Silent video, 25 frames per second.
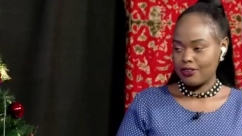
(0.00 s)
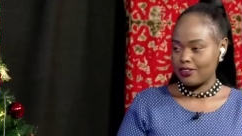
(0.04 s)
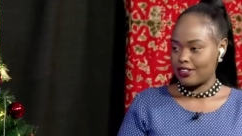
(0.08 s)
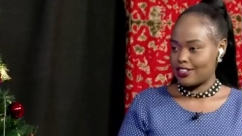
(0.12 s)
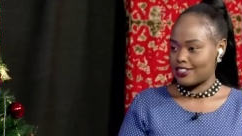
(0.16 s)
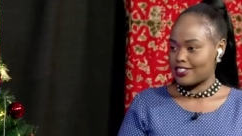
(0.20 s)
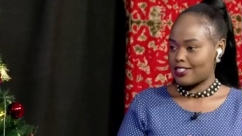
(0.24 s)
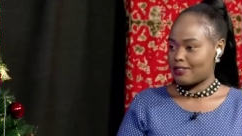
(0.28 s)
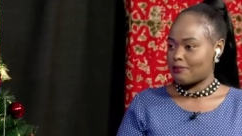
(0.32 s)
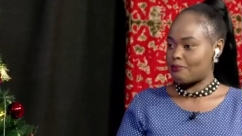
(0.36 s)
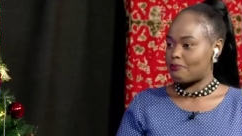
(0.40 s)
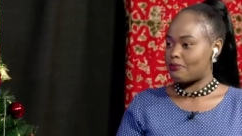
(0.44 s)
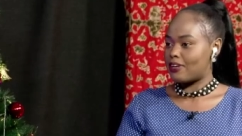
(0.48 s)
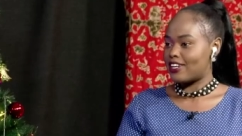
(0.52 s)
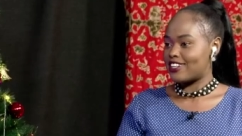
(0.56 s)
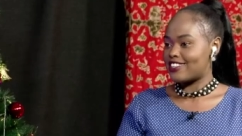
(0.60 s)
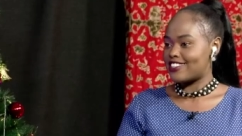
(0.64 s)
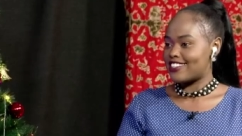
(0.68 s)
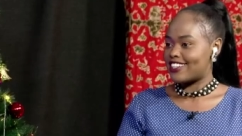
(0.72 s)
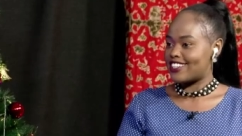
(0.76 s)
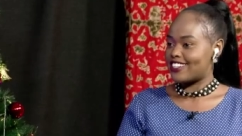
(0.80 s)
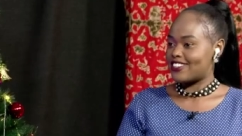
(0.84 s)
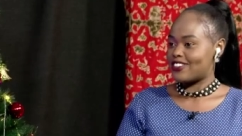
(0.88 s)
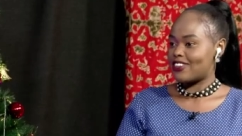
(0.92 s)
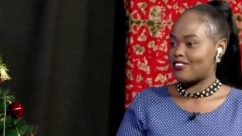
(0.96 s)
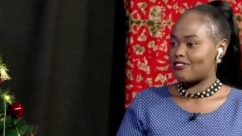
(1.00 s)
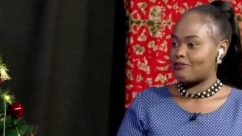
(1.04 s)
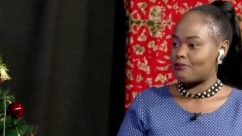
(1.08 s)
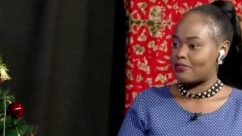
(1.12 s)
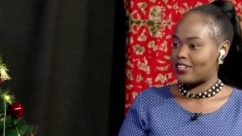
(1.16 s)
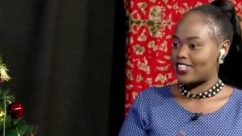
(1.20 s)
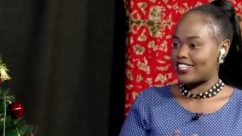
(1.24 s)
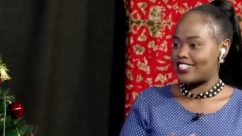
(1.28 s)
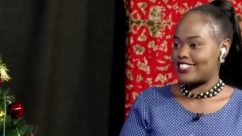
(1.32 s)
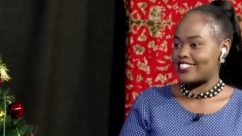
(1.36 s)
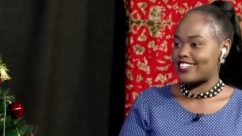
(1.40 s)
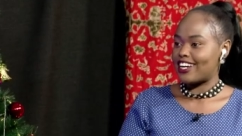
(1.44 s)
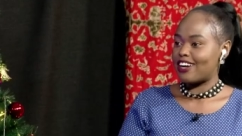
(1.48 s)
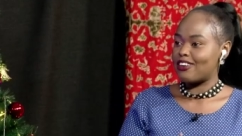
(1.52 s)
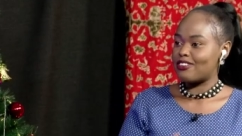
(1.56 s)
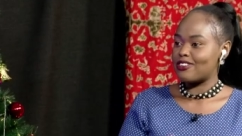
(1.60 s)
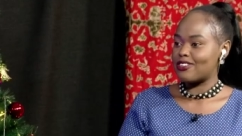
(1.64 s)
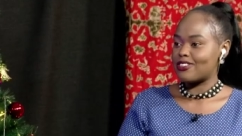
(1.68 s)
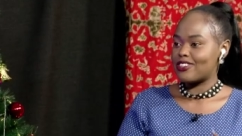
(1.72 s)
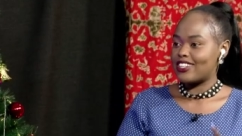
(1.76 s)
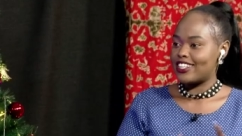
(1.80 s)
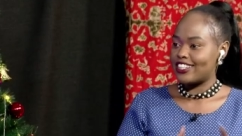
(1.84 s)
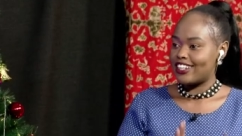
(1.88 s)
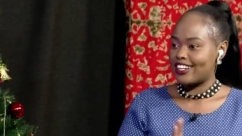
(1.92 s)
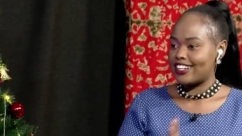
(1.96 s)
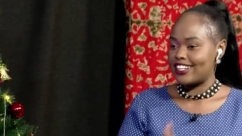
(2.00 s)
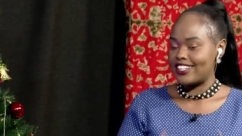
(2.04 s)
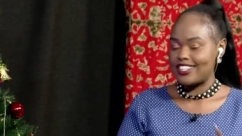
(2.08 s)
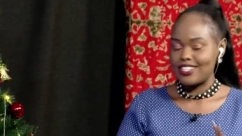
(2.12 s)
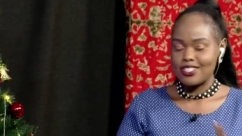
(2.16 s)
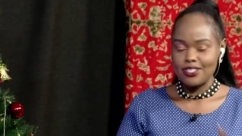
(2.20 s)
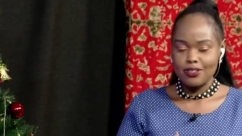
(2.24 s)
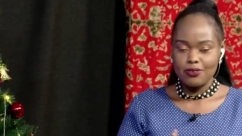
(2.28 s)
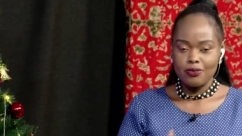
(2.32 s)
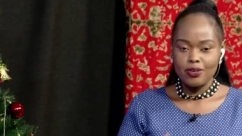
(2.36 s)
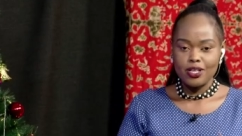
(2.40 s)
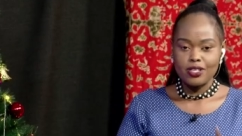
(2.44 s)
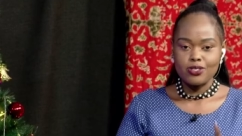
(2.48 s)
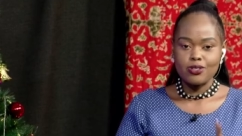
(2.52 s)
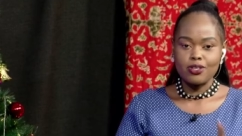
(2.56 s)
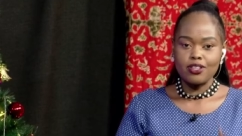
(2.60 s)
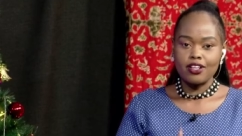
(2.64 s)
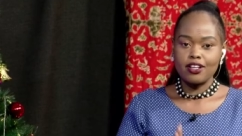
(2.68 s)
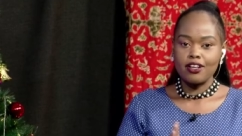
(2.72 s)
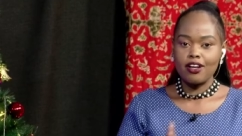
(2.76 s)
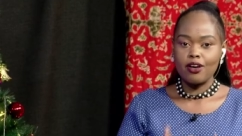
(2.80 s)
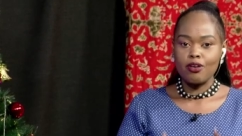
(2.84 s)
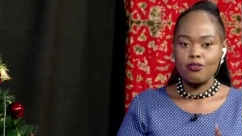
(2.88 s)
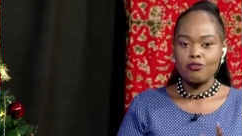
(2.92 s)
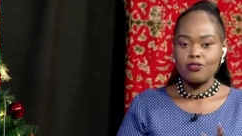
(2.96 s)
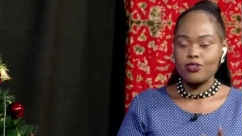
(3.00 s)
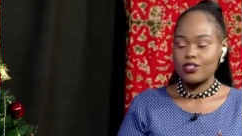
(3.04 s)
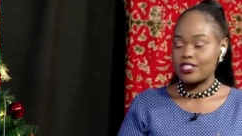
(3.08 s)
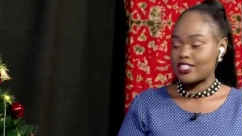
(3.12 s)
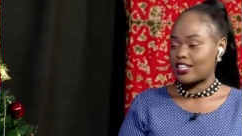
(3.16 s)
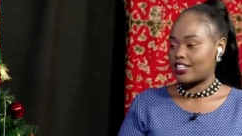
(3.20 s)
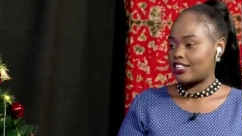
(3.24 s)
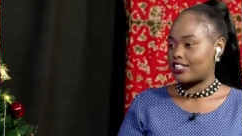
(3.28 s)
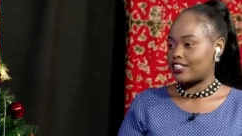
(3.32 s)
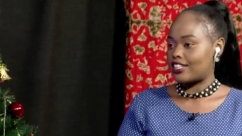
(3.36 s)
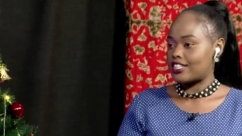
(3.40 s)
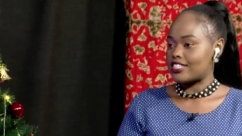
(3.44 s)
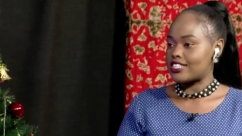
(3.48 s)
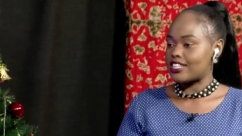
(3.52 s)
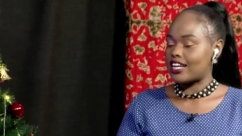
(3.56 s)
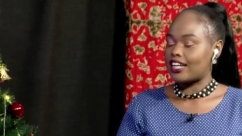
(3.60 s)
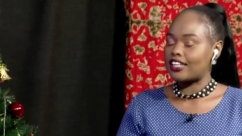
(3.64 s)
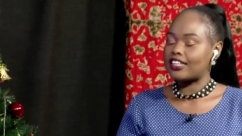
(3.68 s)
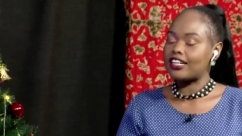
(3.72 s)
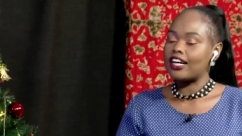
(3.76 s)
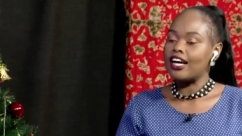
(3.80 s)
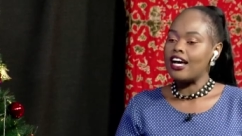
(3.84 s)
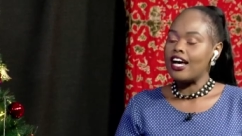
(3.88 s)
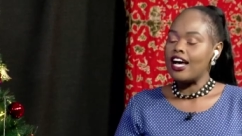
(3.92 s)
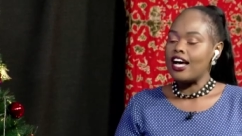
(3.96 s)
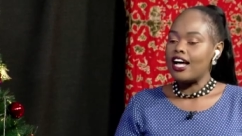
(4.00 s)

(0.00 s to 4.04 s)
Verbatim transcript: on the same page, and we'll break it down in an easy way so that our viewers can understand.